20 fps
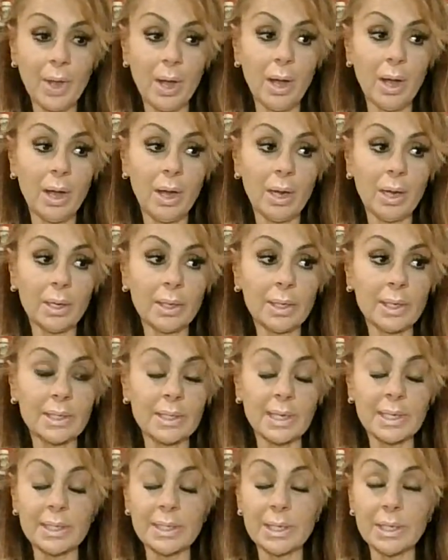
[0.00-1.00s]
because
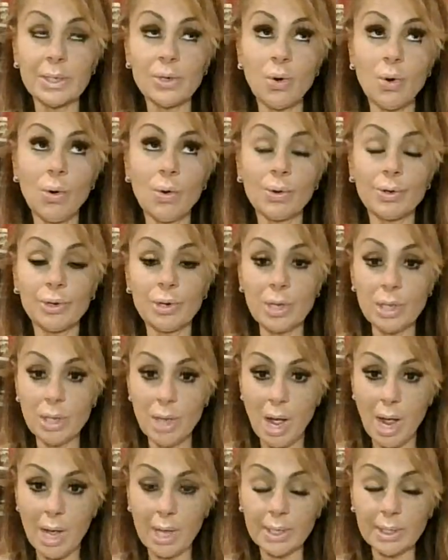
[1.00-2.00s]
uh, I did order a
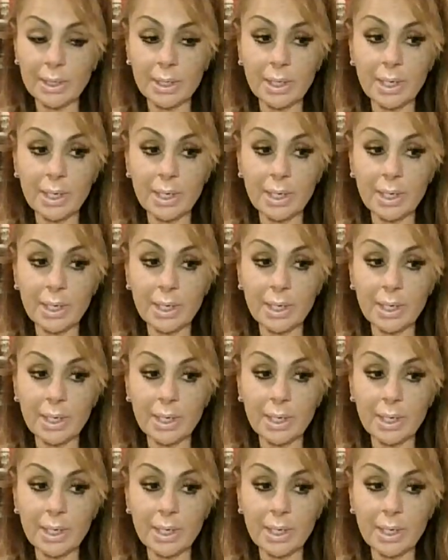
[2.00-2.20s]
lot.